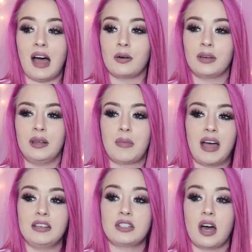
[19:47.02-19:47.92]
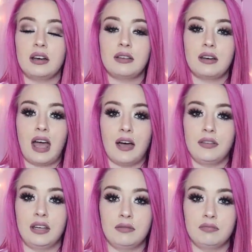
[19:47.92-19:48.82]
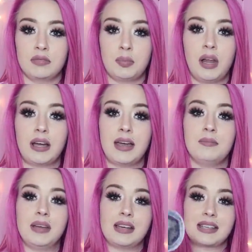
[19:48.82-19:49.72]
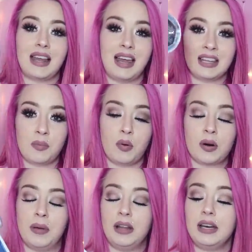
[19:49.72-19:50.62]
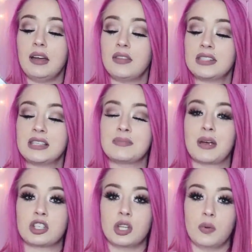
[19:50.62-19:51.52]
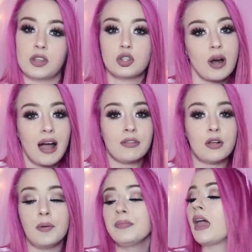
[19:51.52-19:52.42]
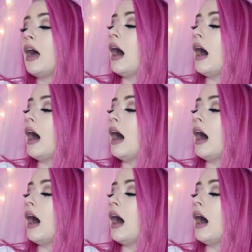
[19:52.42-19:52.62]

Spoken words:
I don't really mind not having the plug-in because I like the portability of this, especially with travel.